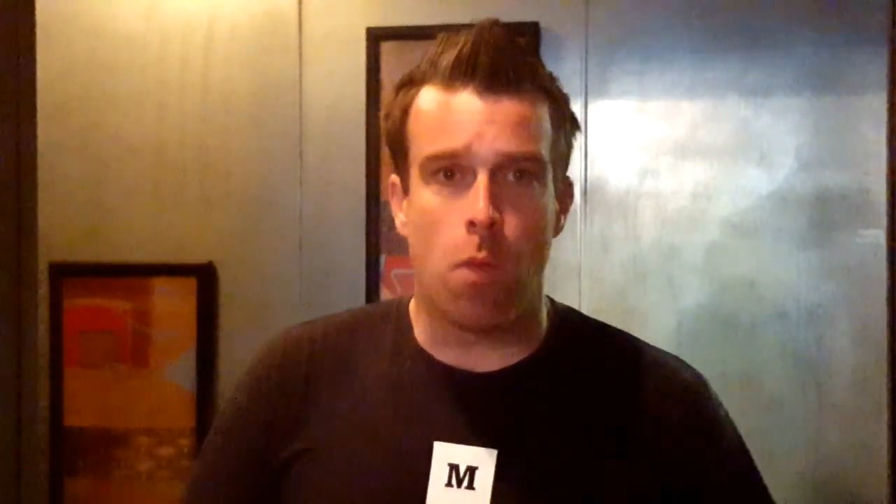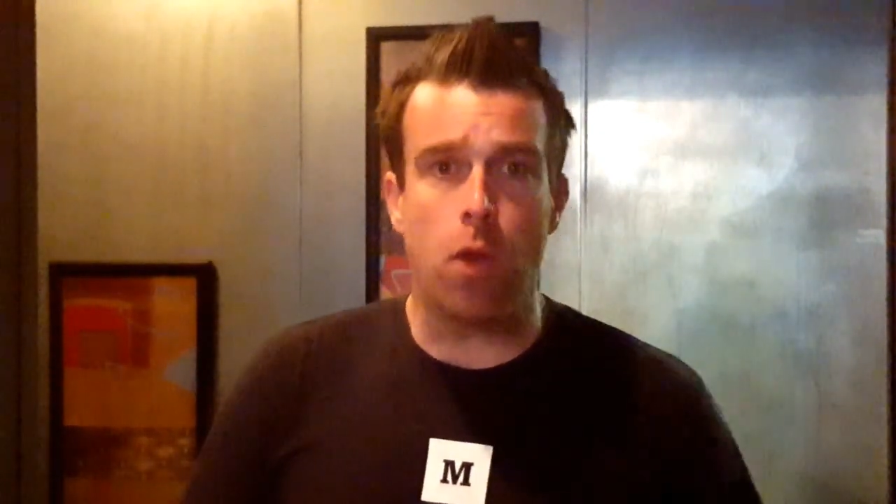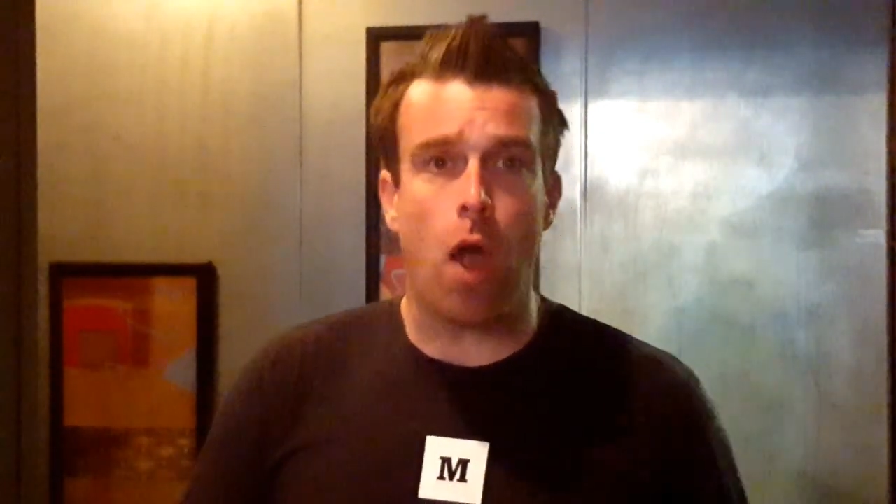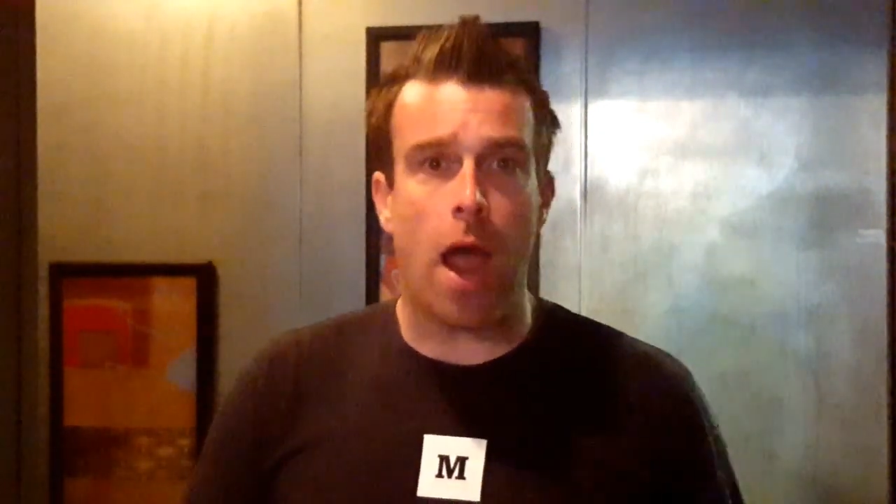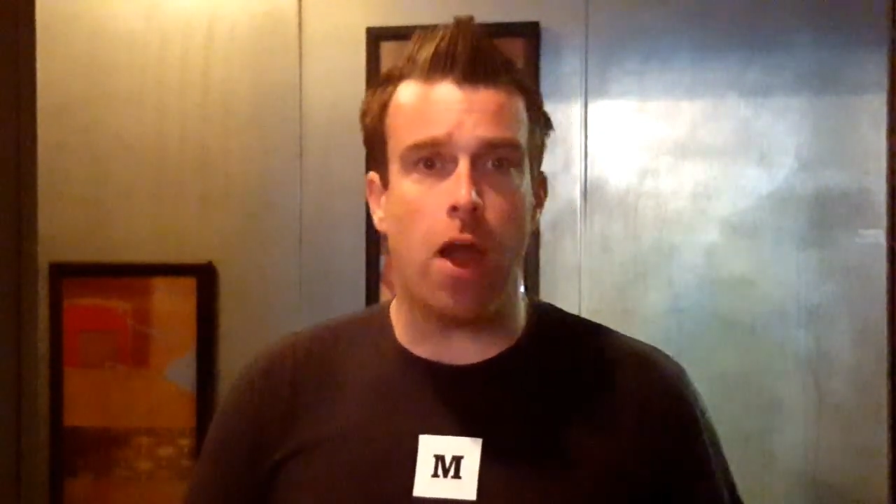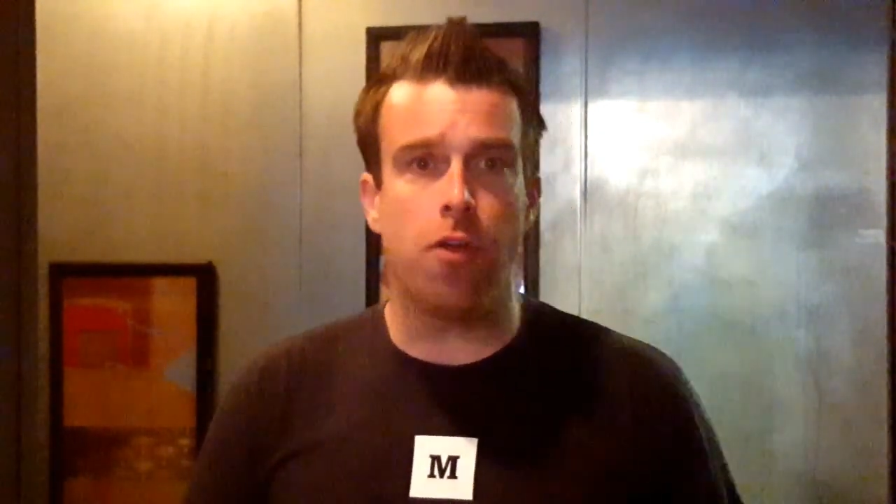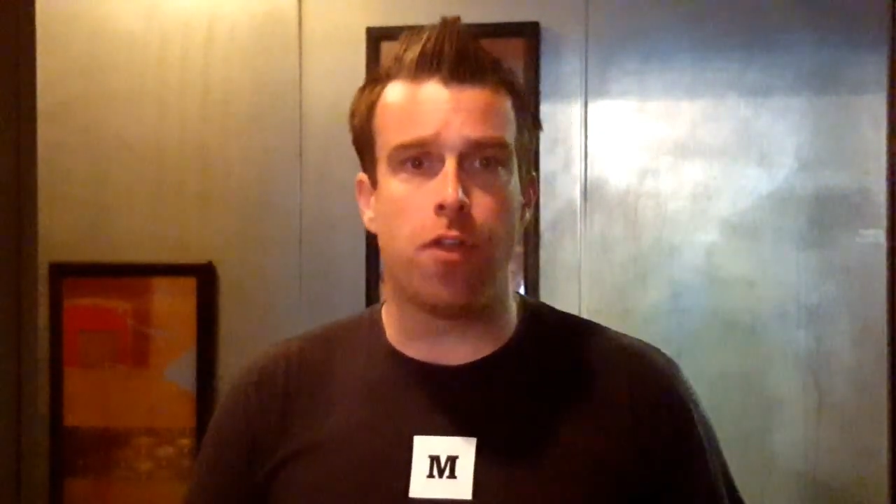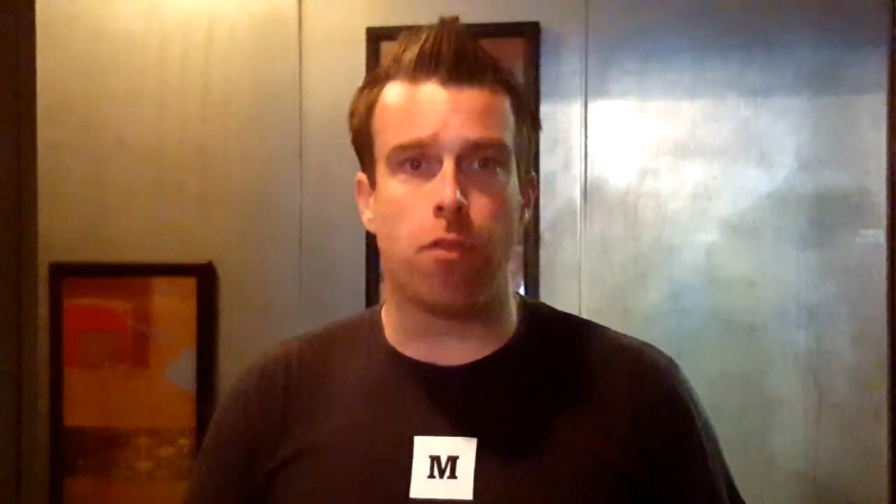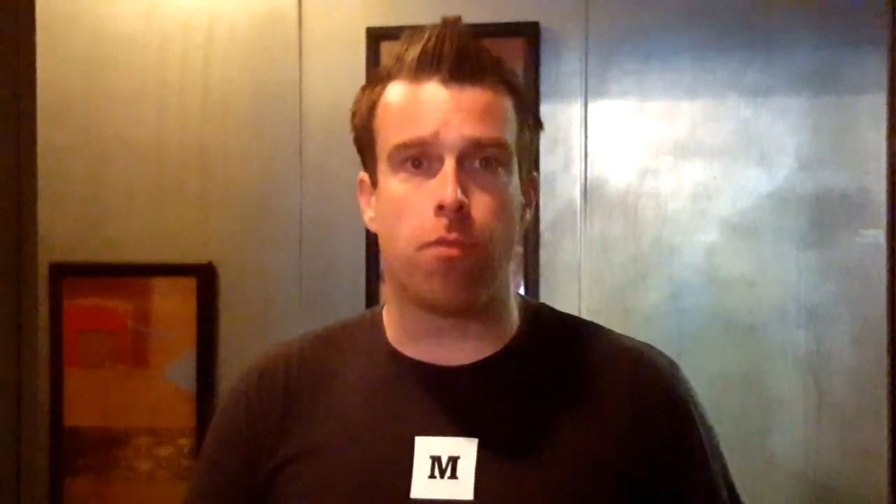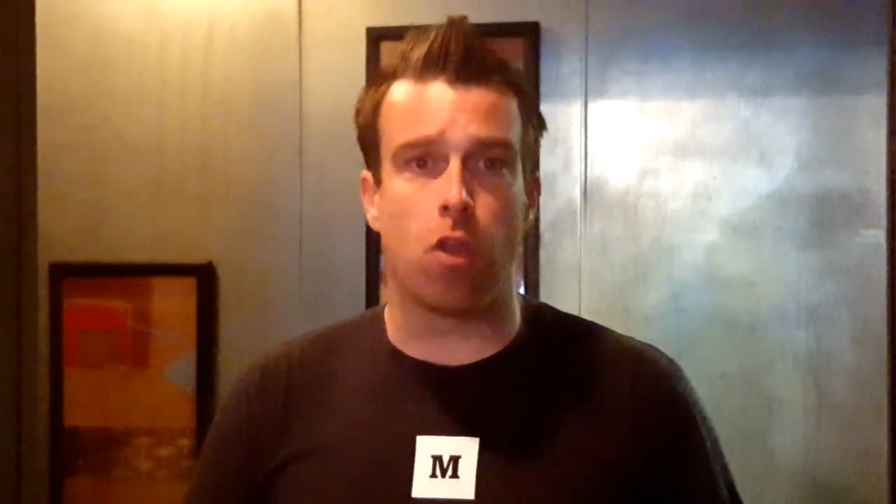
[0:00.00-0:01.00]
We were hired
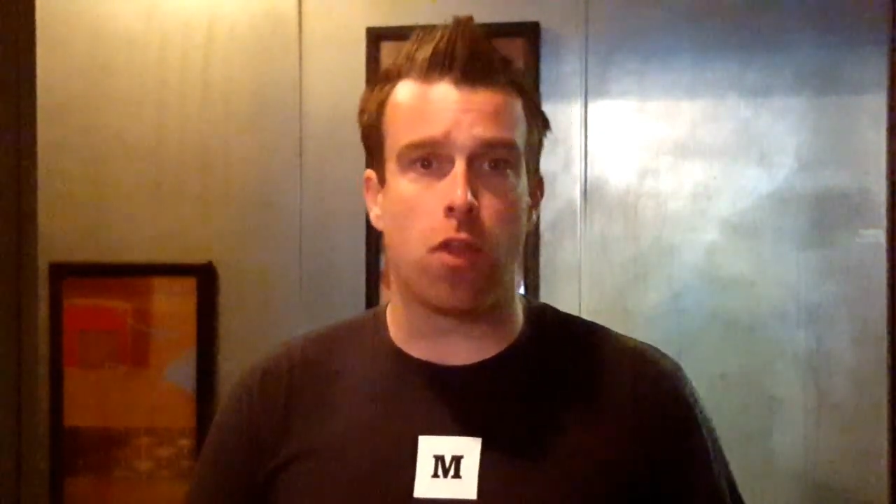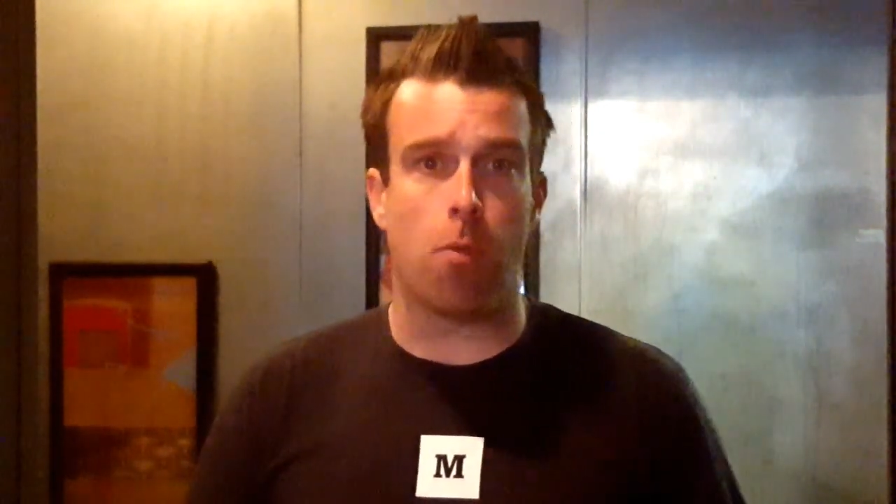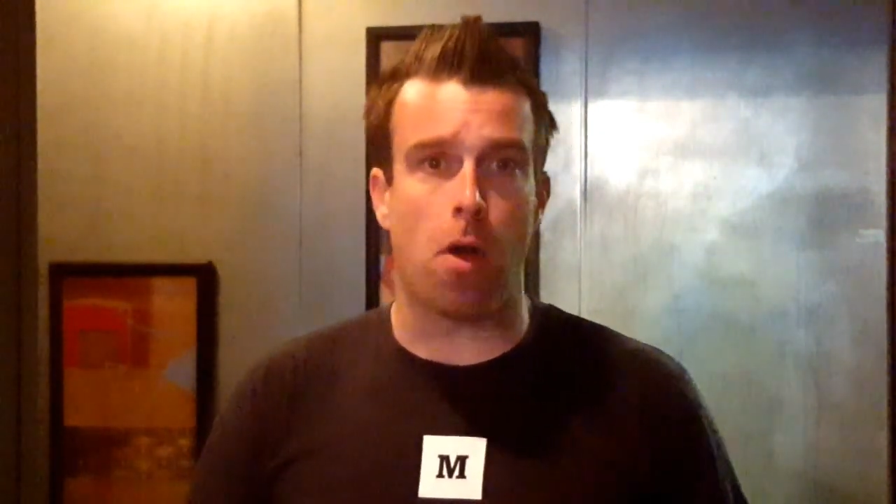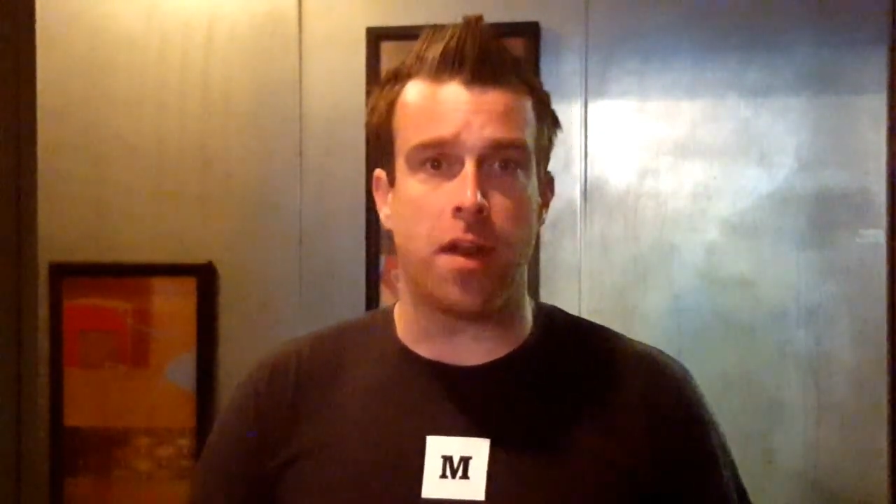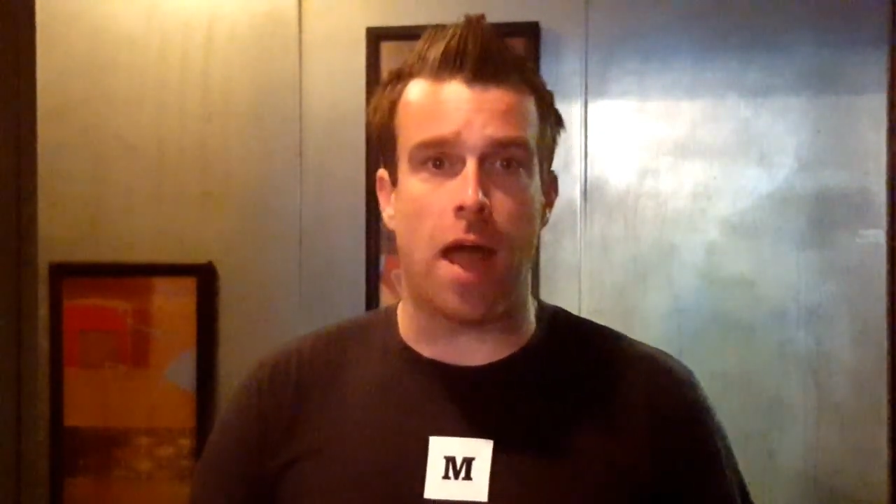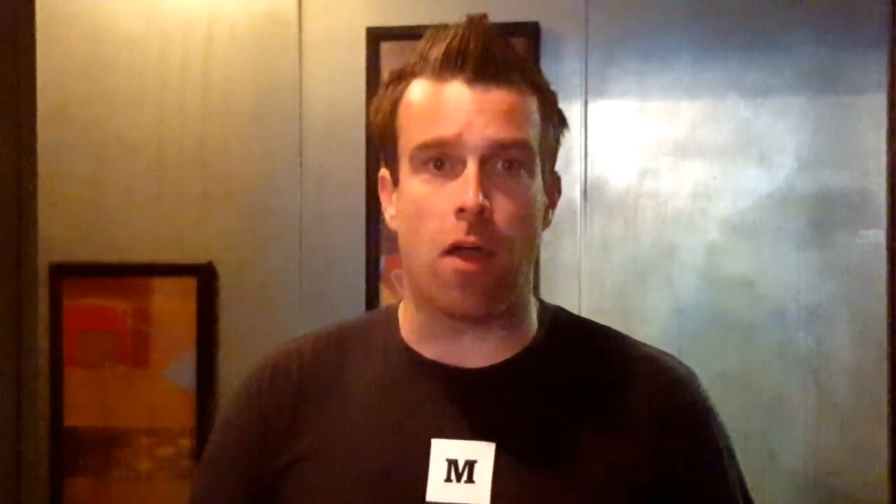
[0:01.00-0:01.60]
to look at their marketing